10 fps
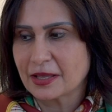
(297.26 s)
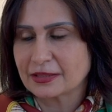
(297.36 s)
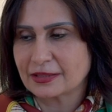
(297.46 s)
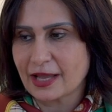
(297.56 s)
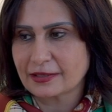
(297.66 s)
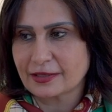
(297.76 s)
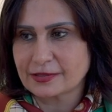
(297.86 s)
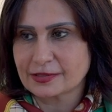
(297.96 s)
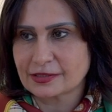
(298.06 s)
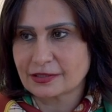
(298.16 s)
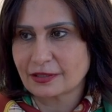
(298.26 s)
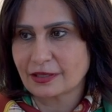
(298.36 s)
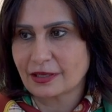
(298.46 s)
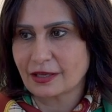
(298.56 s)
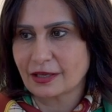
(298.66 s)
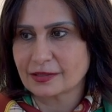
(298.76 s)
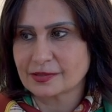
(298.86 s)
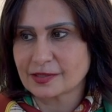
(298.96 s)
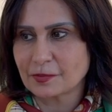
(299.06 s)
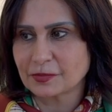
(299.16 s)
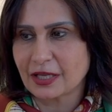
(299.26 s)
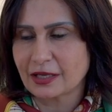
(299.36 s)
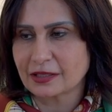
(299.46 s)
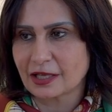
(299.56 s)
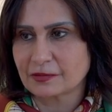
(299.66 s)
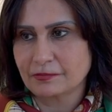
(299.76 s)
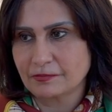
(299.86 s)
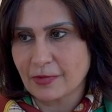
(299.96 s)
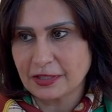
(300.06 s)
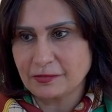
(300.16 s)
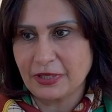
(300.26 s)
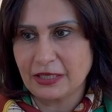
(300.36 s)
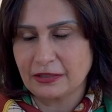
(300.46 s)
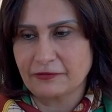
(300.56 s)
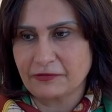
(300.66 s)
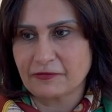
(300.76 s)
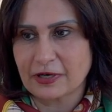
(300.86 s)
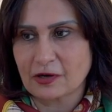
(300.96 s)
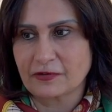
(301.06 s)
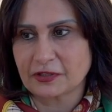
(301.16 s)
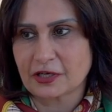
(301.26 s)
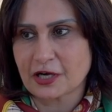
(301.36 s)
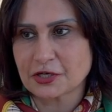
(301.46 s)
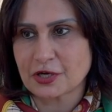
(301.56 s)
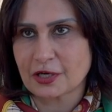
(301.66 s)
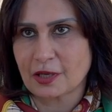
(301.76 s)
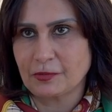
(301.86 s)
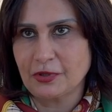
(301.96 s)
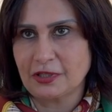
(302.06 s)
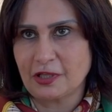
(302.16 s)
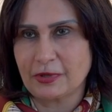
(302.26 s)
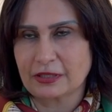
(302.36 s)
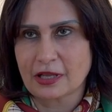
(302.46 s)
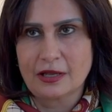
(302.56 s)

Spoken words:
that is something that might be in the favor of international community, but